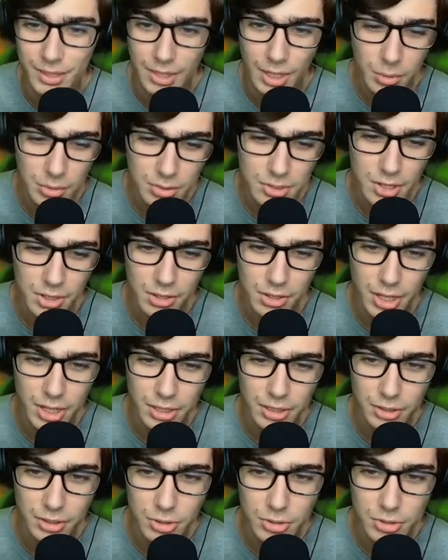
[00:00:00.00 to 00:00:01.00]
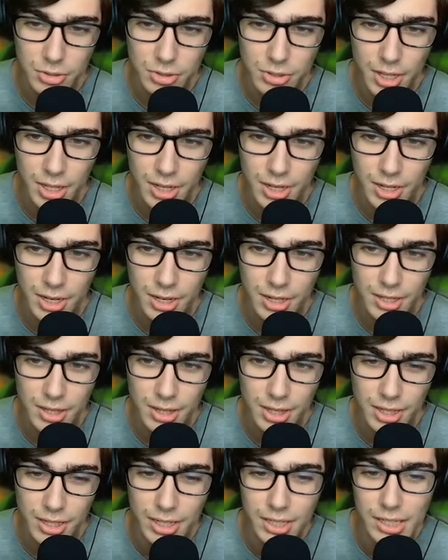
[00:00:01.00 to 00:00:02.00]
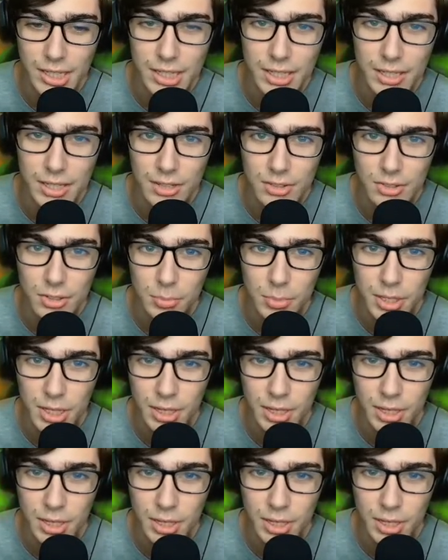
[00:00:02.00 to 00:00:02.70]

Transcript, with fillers: That was a lot closer than I think it needed it to be,